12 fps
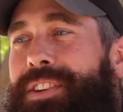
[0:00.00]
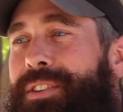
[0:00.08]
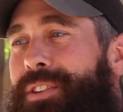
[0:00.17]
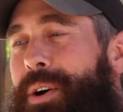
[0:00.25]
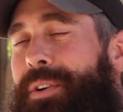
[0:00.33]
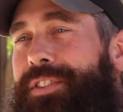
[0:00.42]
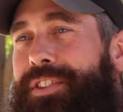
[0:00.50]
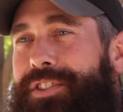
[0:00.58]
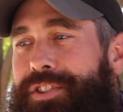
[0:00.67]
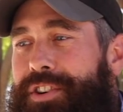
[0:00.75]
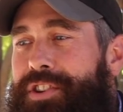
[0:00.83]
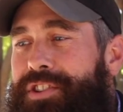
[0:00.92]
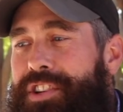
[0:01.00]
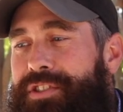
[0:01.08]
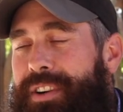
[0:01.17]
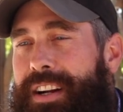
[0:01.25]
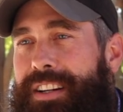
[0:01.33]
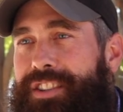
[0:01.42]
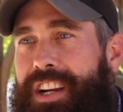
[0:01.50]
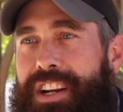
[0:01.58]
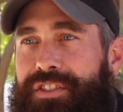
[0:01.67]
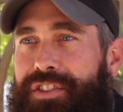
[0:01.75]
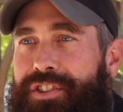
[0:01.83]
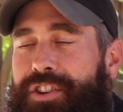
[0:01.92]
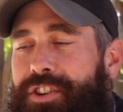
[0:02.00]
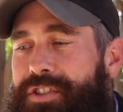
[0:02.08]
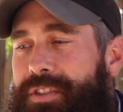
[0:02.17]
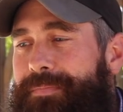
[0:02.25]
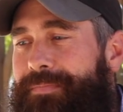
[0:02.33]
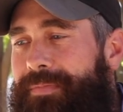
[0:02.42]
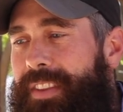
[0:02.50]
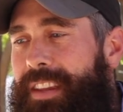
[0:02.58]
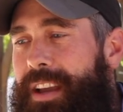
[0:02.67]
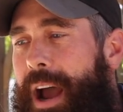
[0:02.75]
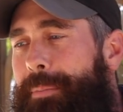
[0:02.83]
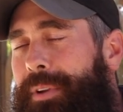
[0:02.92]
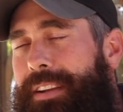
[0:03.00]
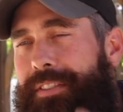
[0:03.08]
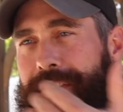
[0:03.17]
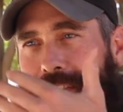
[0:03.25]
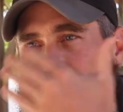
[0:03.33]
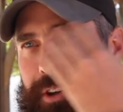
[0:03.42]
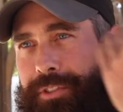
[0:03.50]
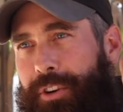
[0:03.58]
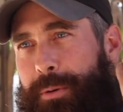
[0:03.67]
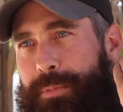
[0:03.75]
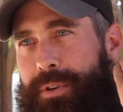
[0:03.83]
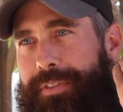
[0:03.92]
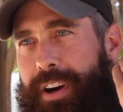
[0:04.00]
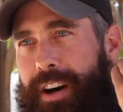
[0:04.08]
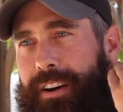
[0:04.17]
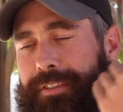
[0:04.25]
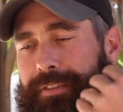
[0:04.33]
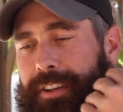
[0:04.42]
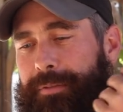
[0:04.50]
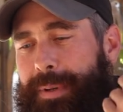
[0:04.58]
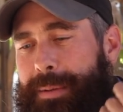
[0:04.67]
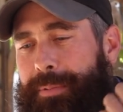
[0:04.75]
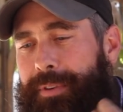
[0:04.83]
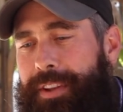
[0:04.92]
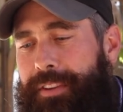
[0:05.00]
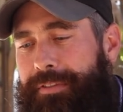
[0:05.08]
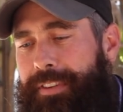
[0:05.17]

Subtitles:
You don't go into your church and try to change the church. I believe the scales are removed off of people that the